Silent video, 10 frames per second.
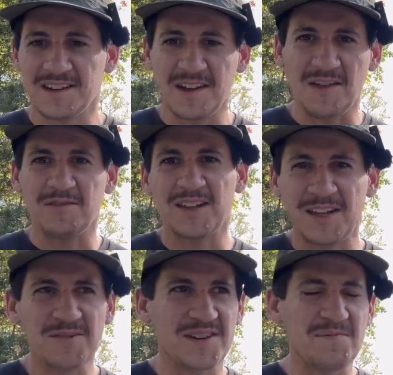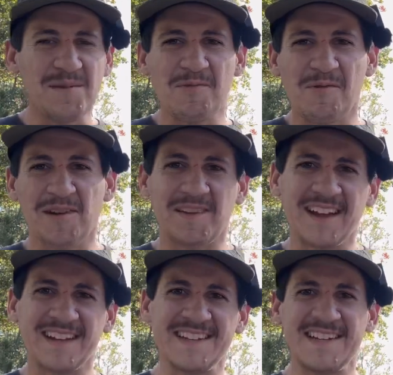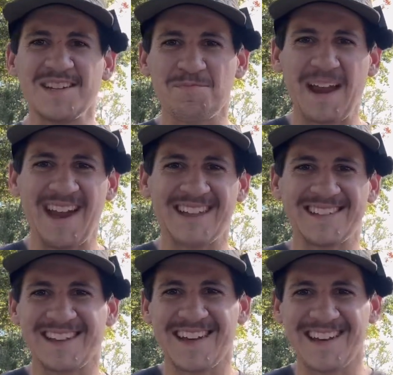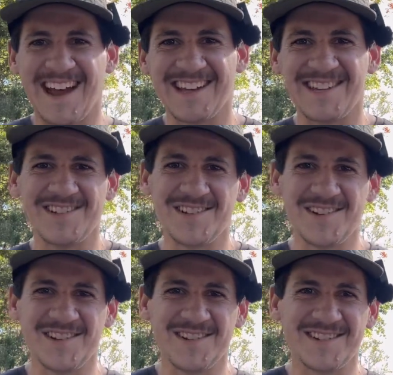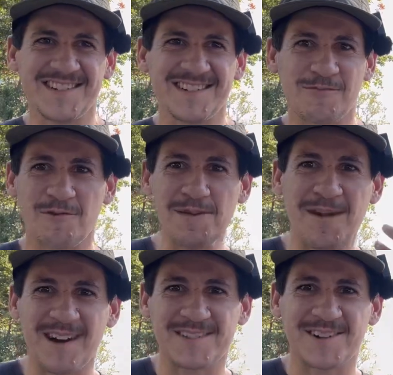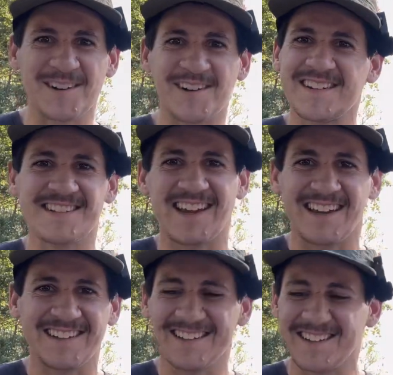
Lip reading: You know, you see people wear like Adidas pants and they got Nike shoes, Reebok shirt. It's like,